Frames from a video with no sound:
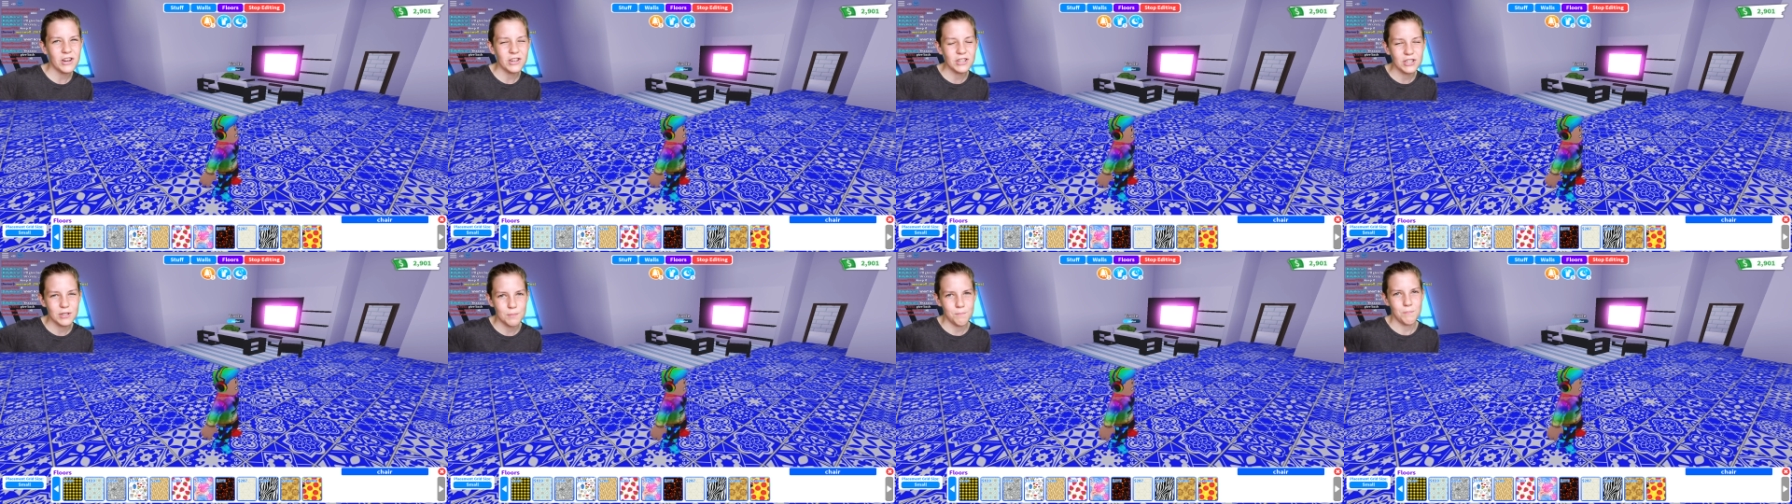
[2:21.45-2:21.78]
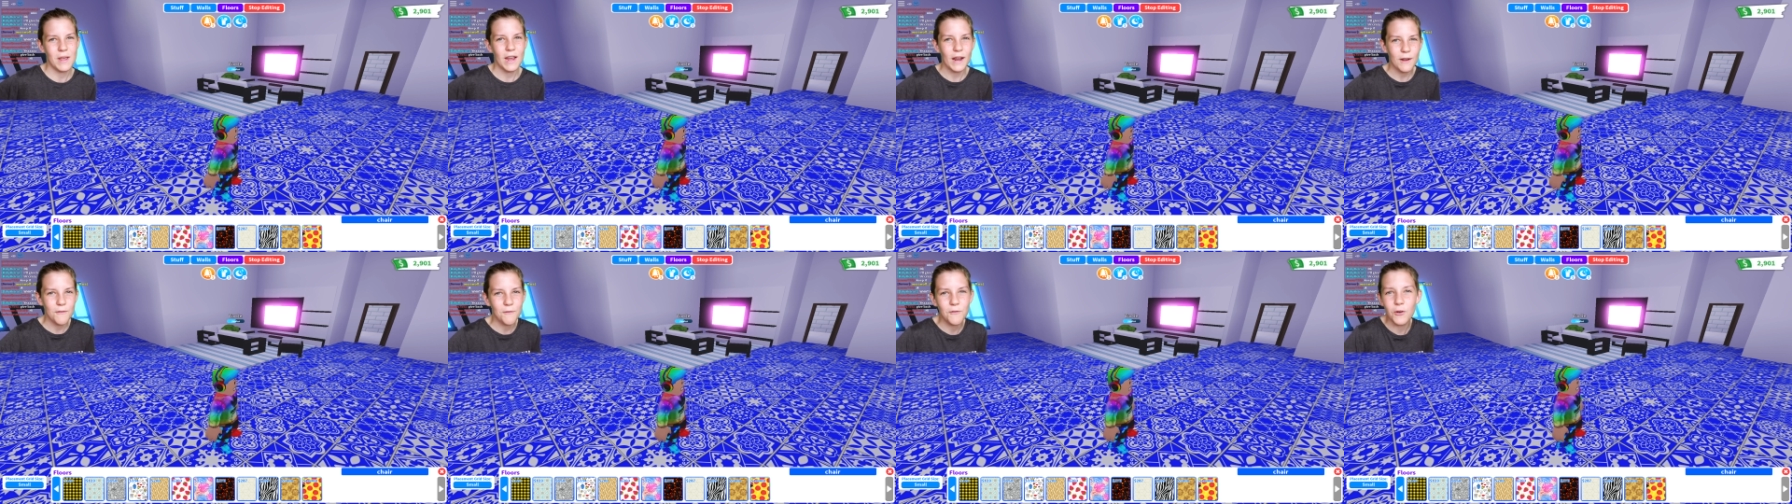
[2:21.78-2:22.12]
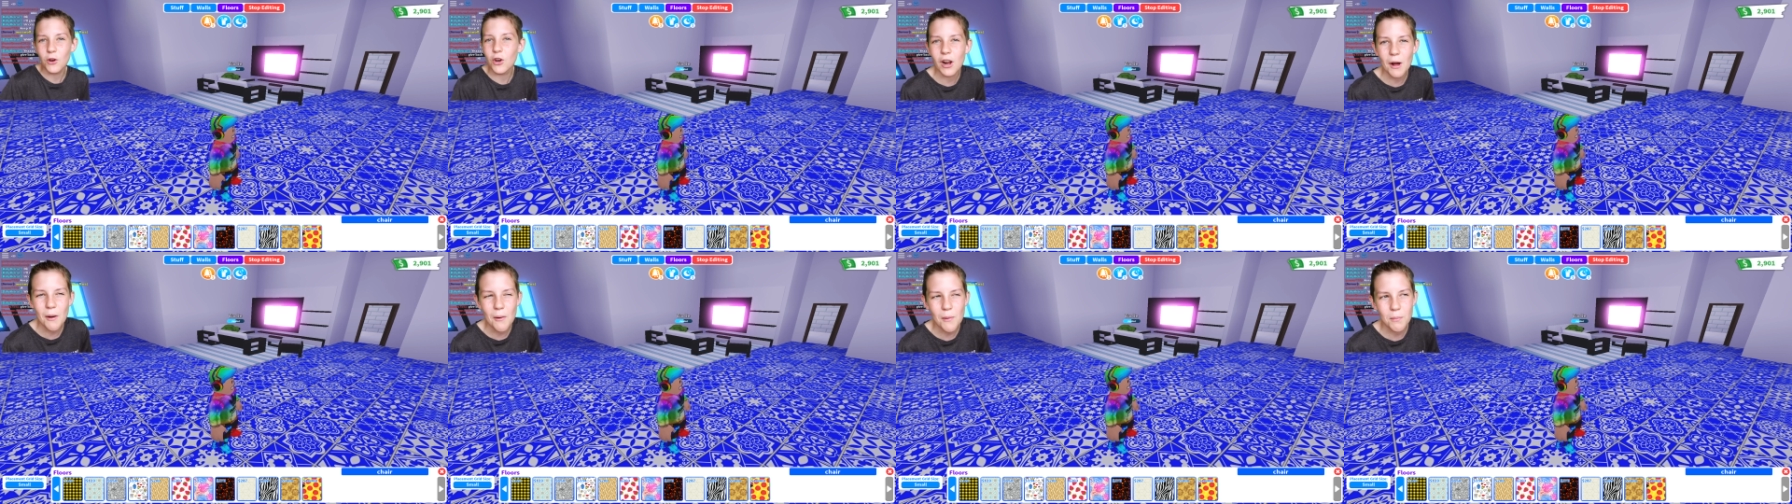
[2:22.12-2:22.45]
you could just pick
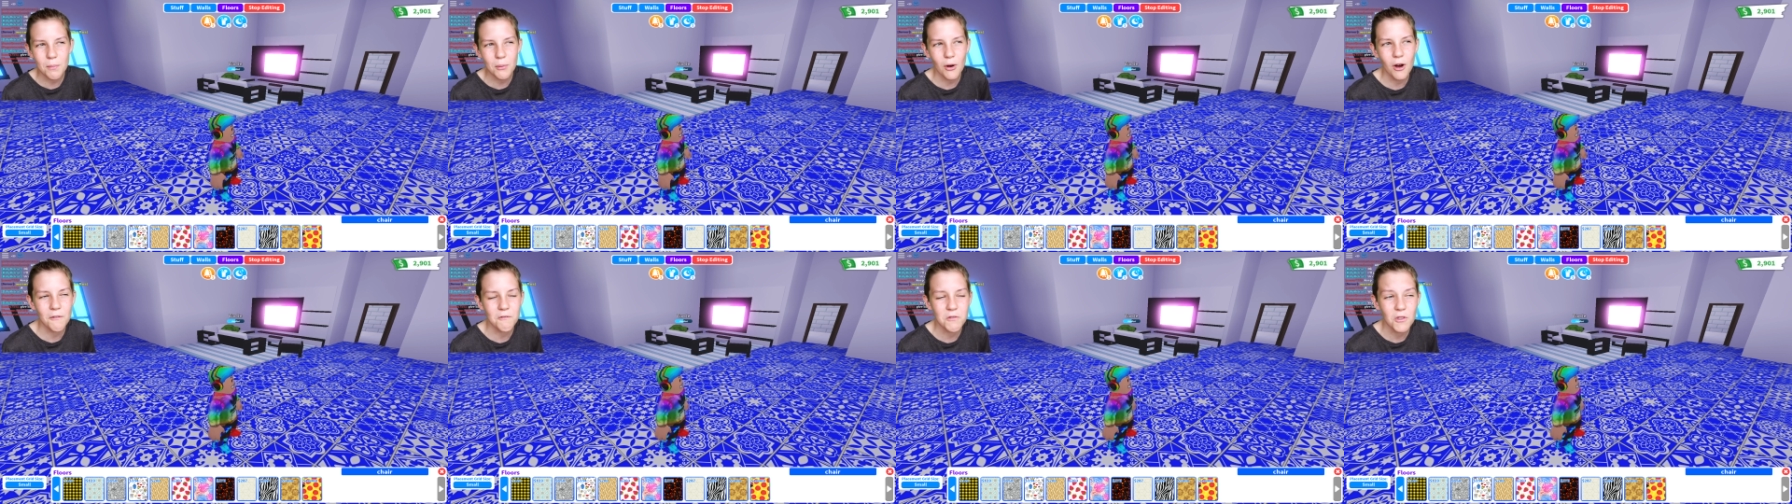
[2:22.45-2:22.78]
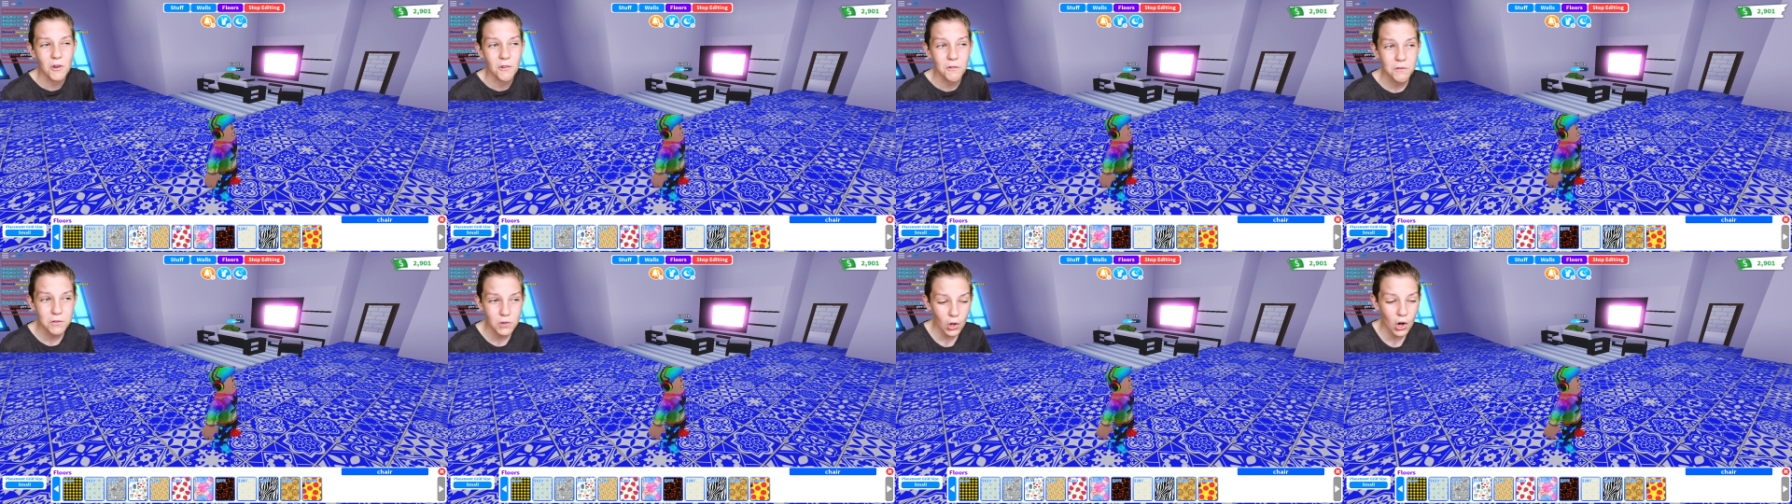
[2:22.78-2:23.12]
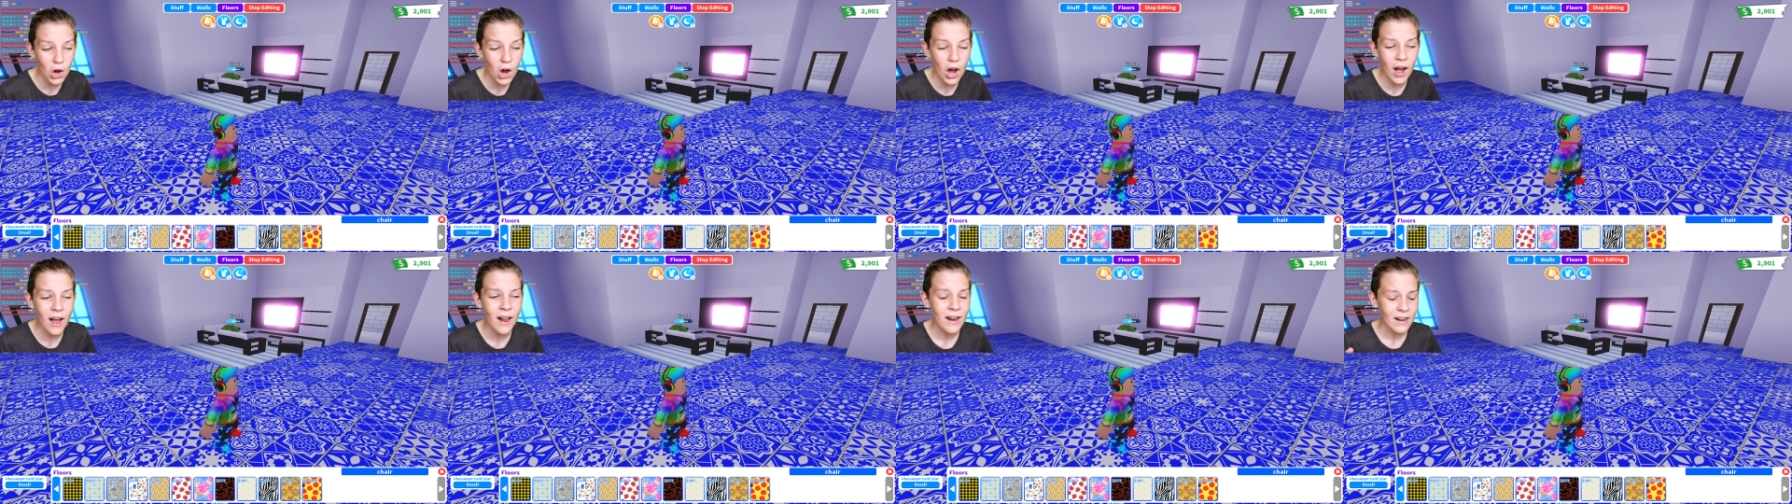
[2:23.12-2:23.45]
food up off the
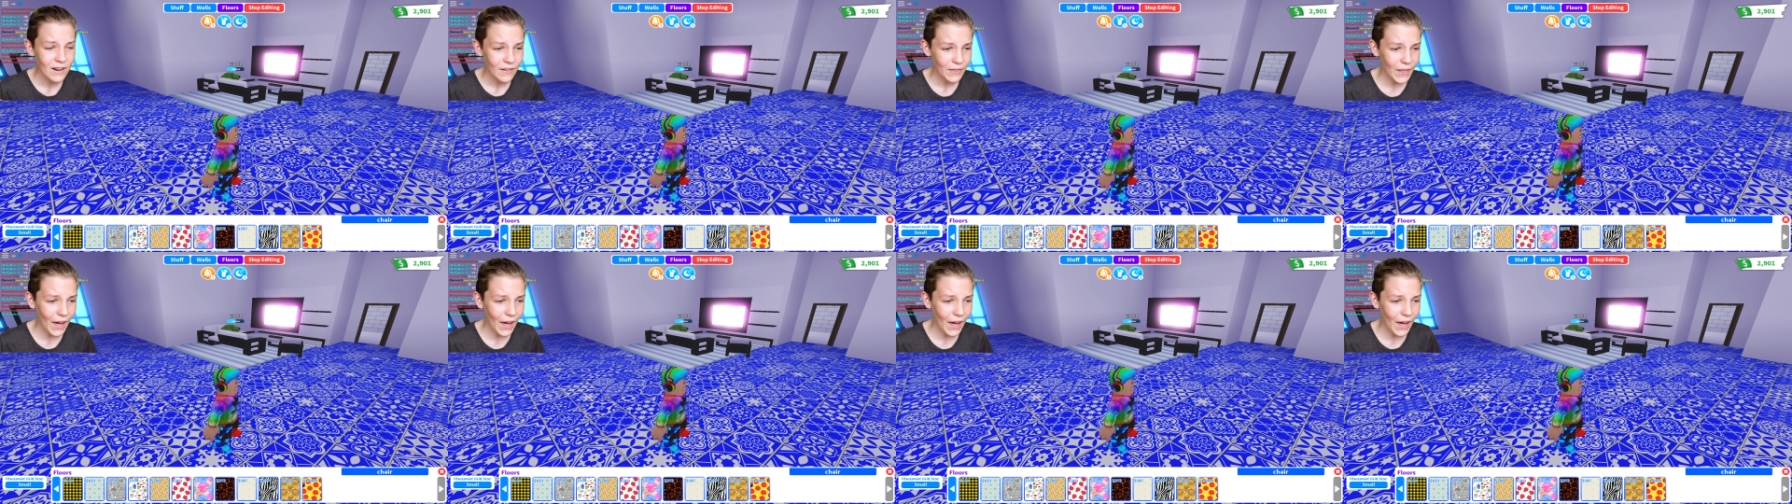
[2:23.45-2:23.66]
floor,